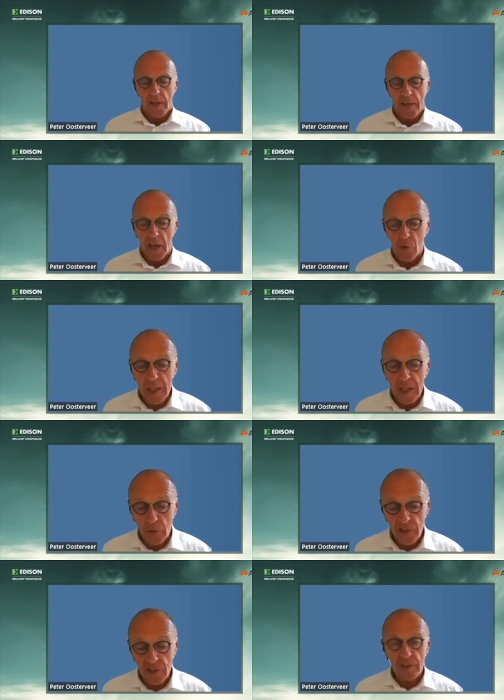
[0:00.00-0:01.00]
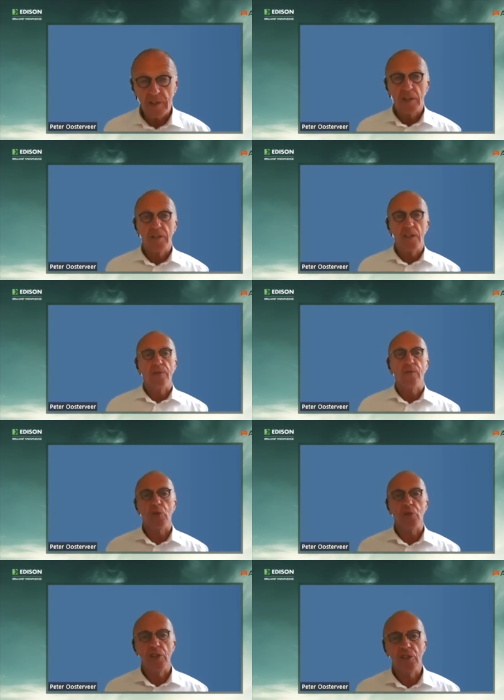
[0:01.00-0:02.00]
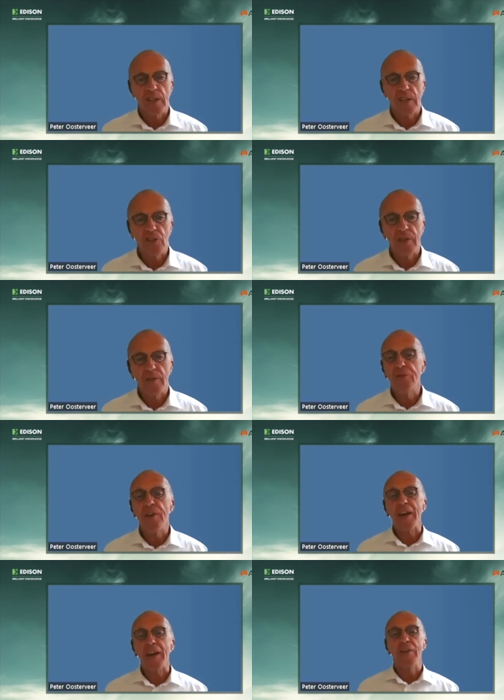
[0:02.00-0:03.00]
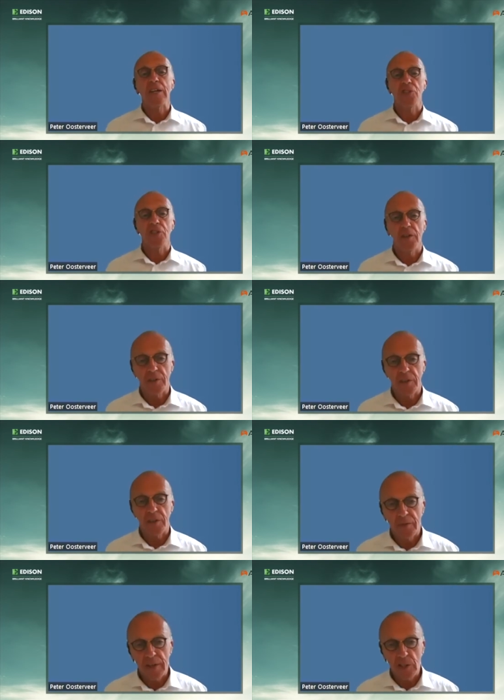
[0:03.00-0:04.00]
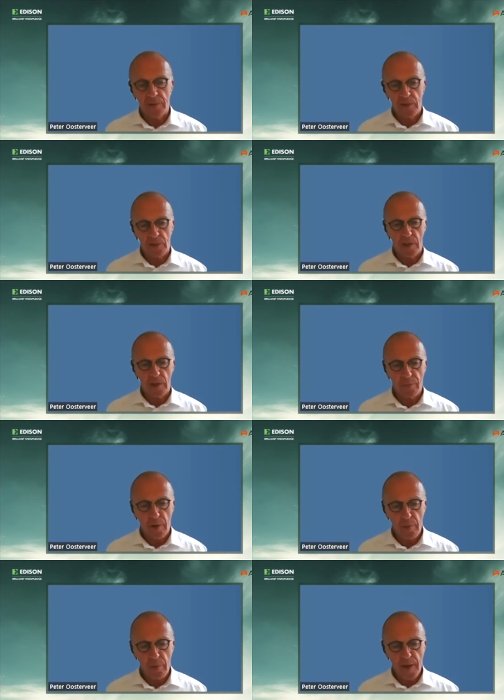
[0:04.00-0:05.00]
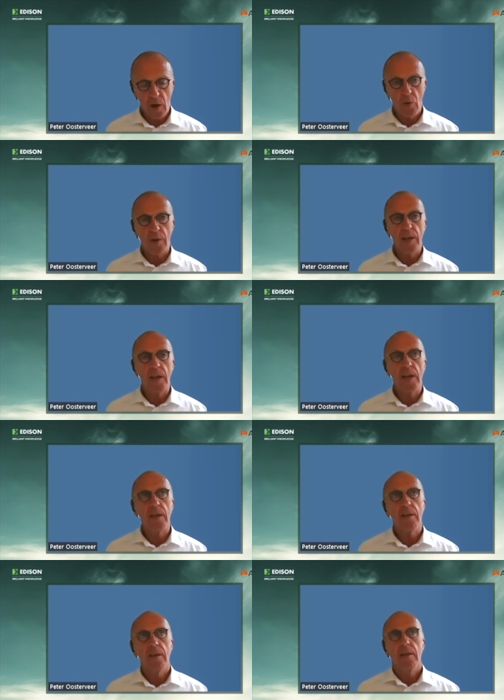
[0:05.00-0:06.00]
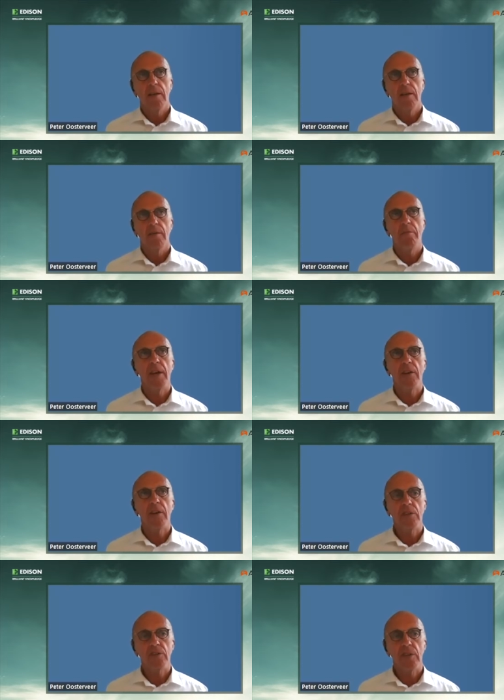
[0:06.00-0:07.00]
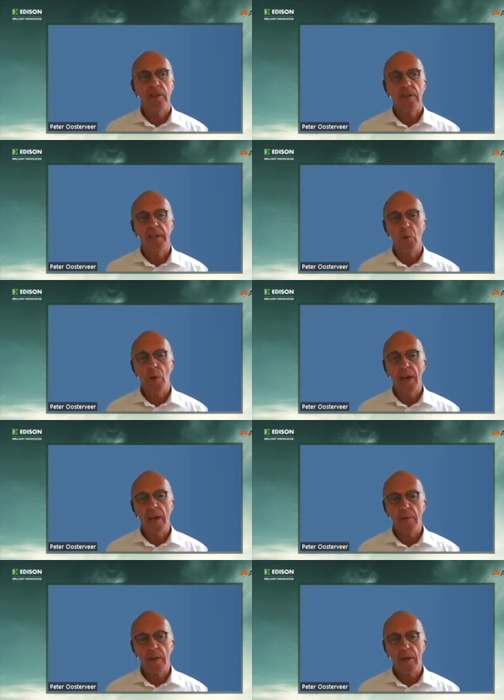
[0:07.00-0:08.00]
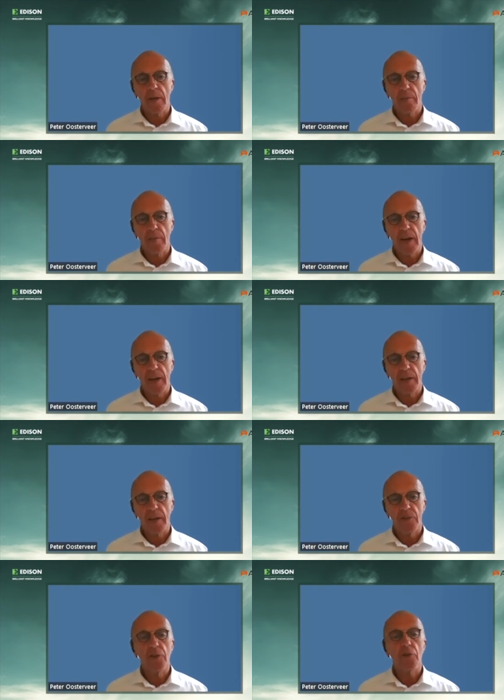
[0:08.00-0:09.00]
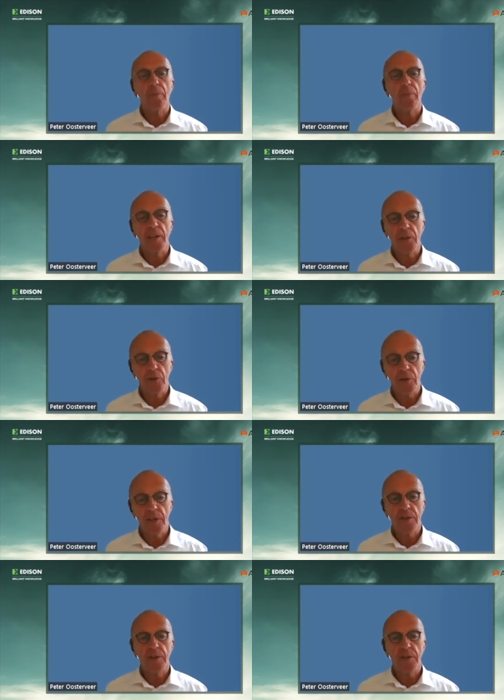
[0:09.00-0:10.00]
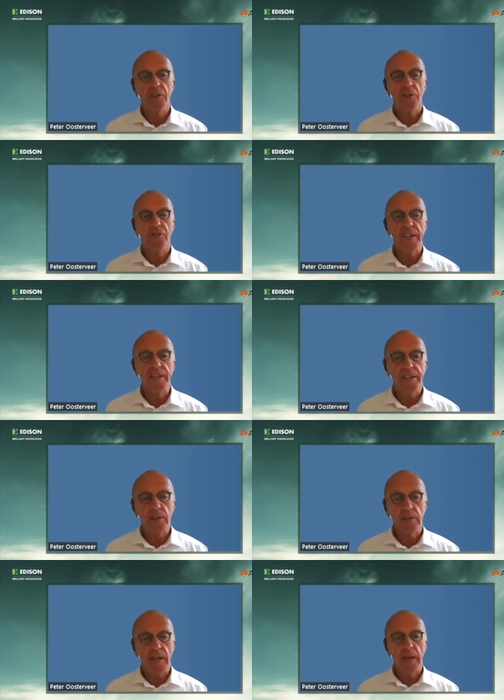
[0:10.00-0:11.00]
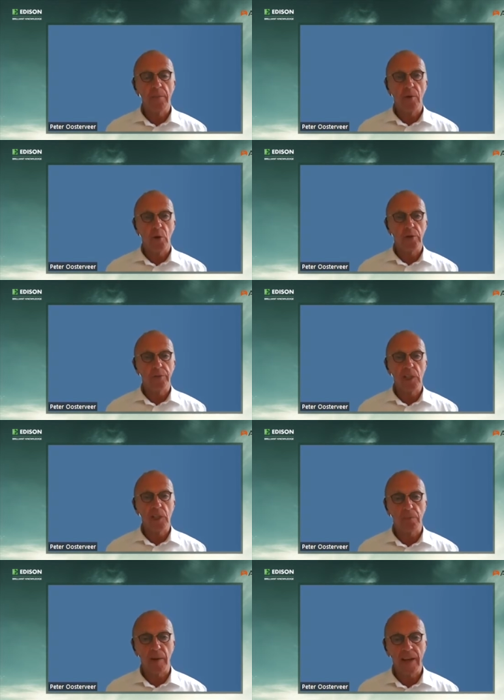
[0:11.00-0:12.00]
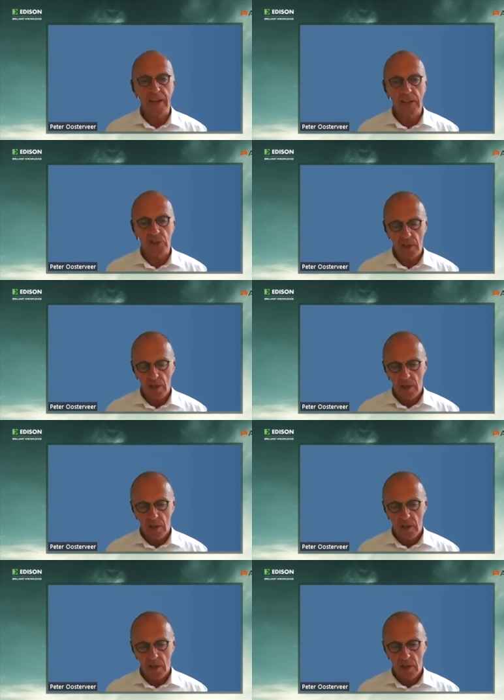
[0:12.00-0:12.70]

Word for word: Yeah, great question. This, of course, is a very, very significant investment. Uh, probably only mirrored uh, in a way uh, by the European Union, uh, the Green Deal, and, and both of these plans